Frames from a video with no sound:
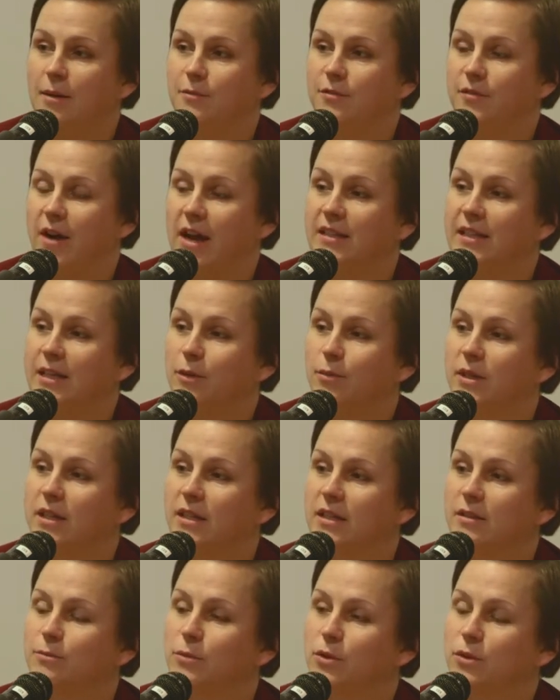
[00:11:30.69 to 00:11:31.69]
Finally, we're
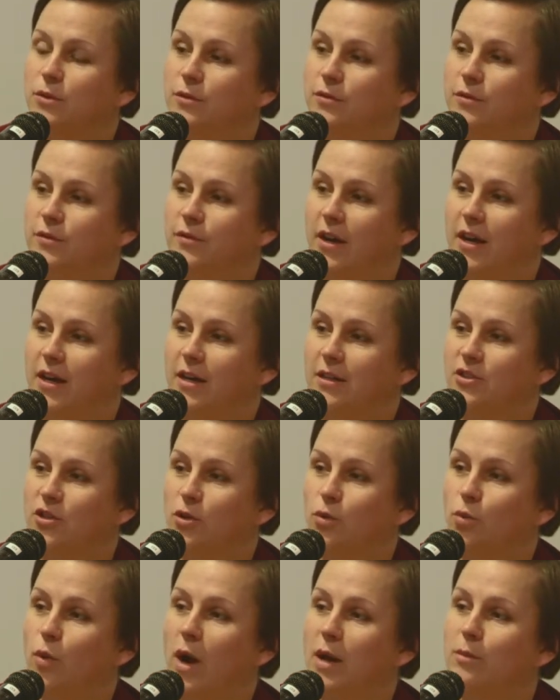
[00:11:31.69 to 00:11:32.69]
going to move
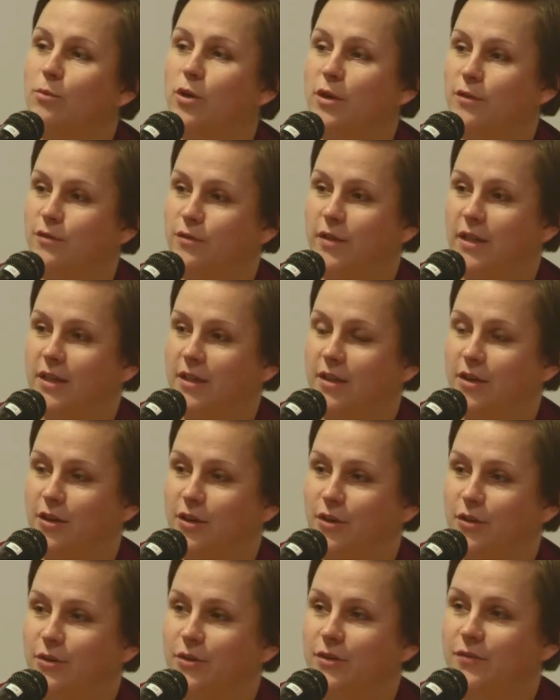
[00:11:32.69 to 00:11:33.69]
to one more
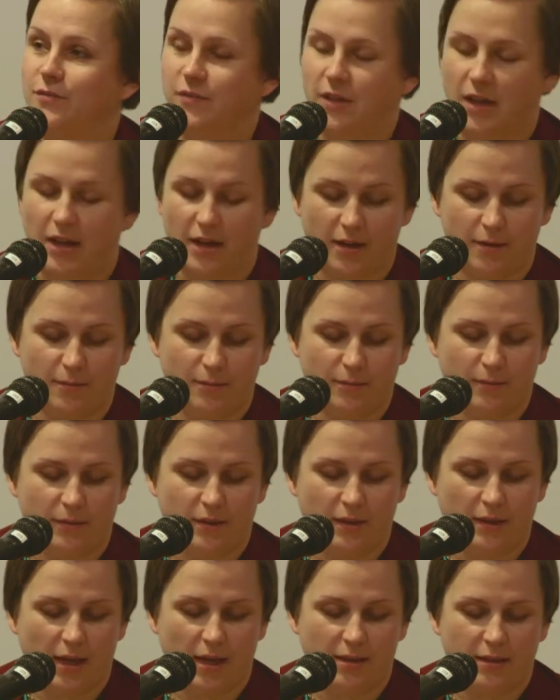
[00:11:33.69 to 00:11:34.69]
video, and
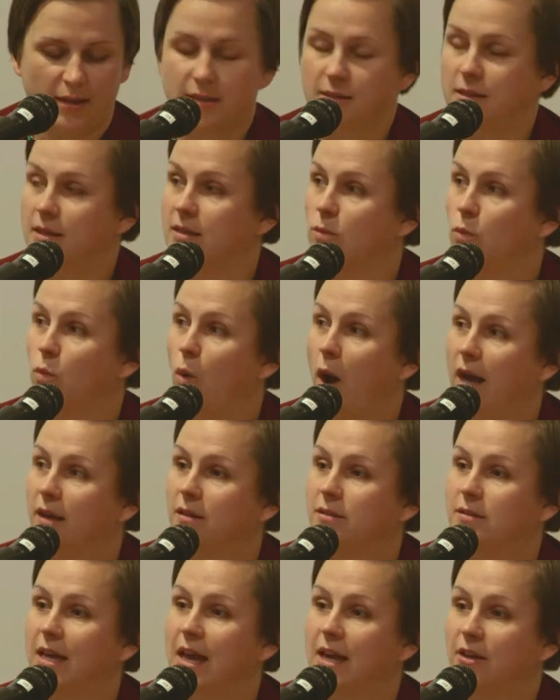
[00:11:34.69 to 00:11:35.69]
this is
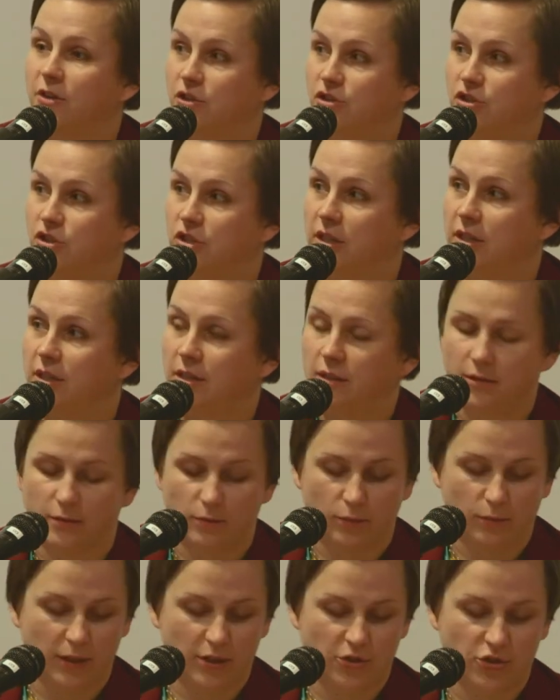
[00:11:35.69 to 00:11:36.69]
Wild Energy,
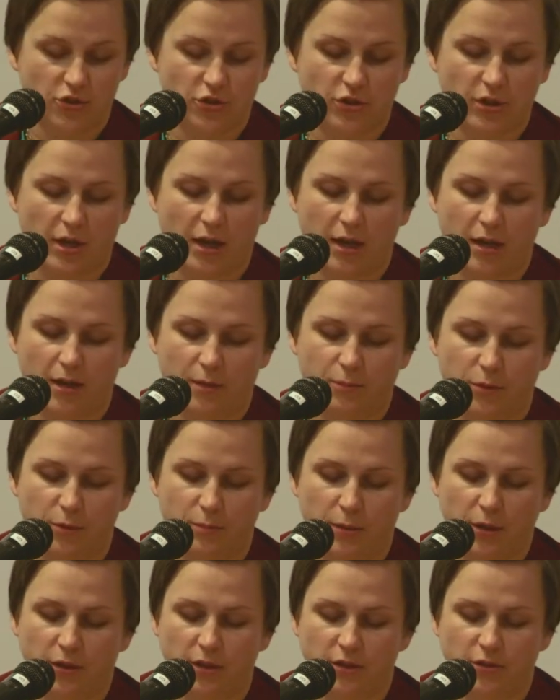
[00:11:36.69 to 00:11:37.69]
which
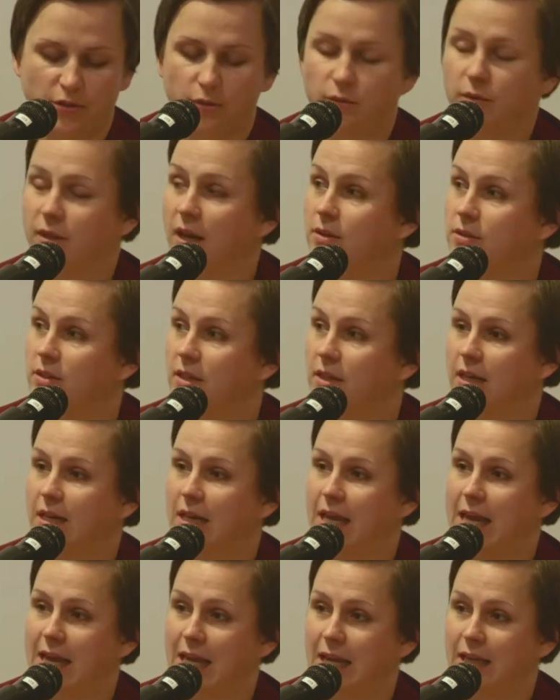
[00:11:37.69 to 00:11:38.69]
premiered in
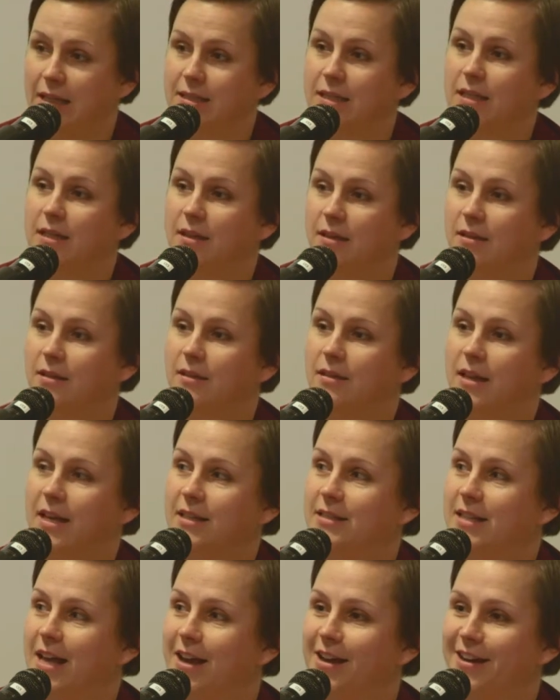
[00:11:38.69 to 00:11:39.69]
2008.
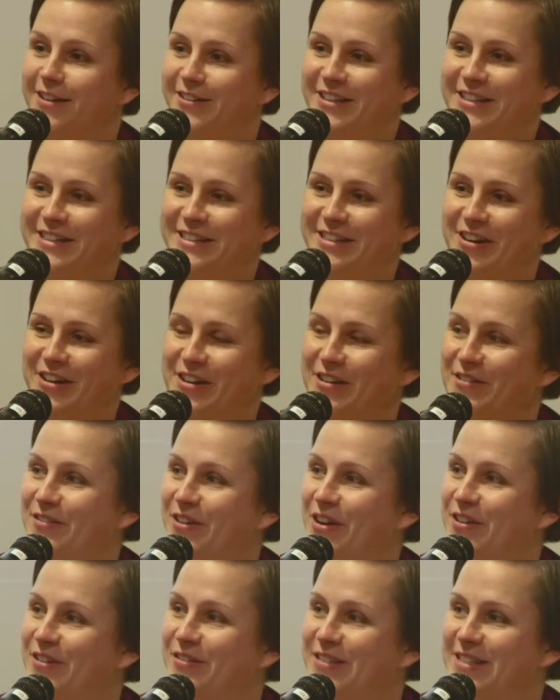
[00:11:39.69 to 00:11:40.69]
Thanks, Al. Sorry for
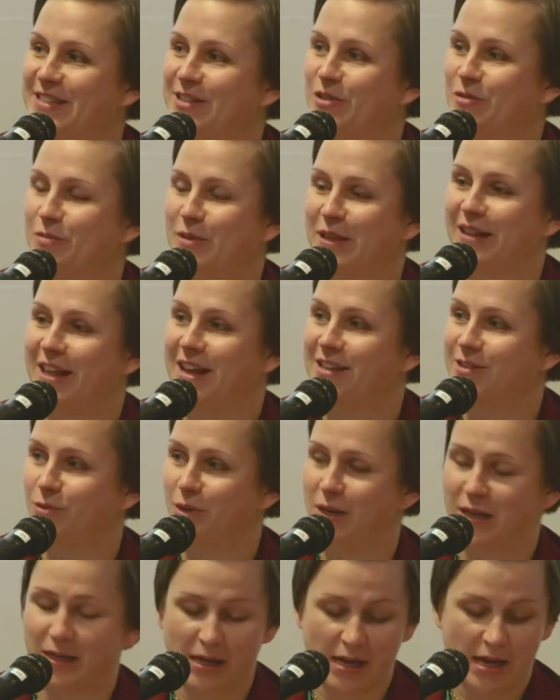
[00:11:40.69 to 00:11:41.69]
all of this. This will be the last
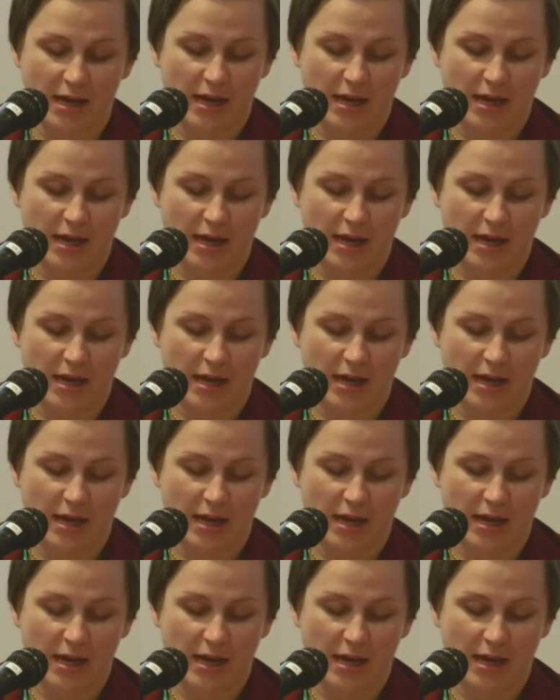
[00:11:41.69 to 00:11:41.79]
one.